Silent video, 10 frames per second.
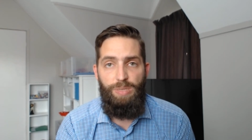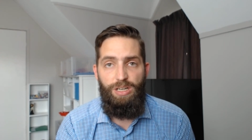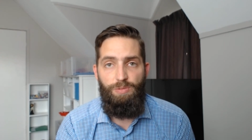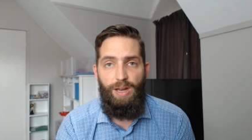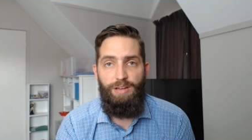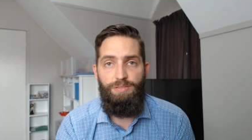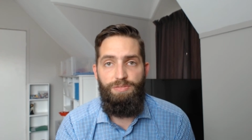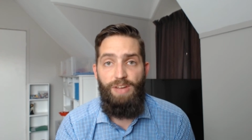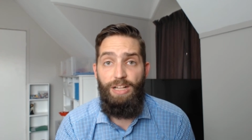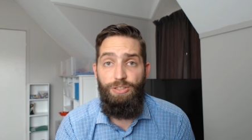been around
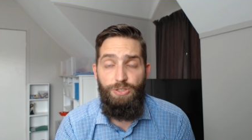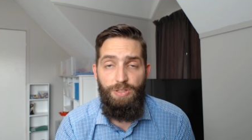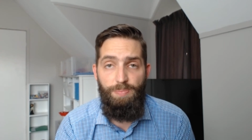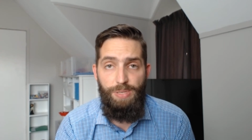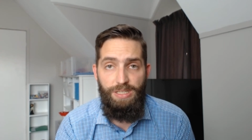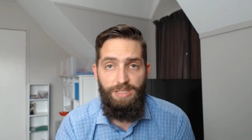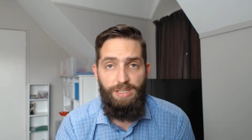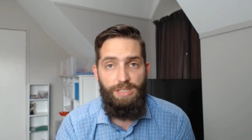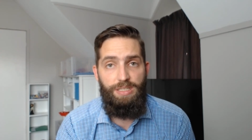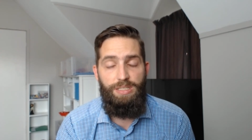value to the
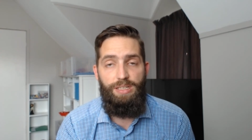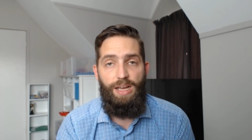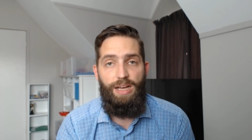business,